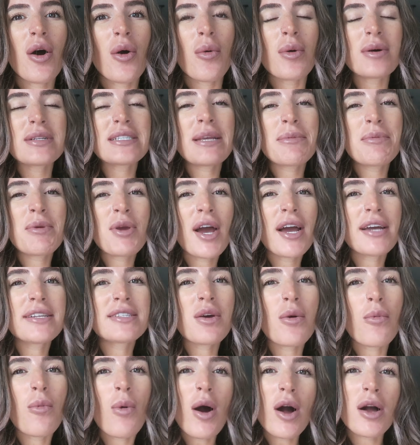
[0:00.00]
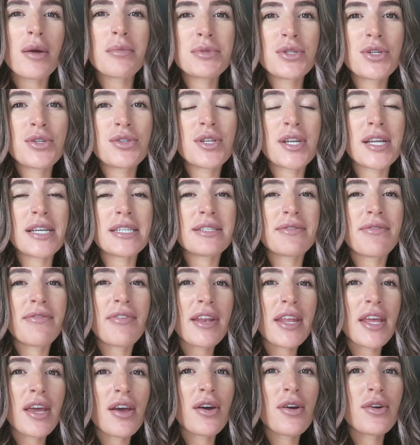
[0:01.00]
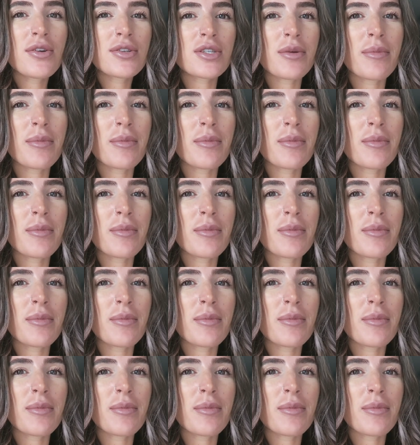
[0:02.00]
What's up you guys, welcome to today's video.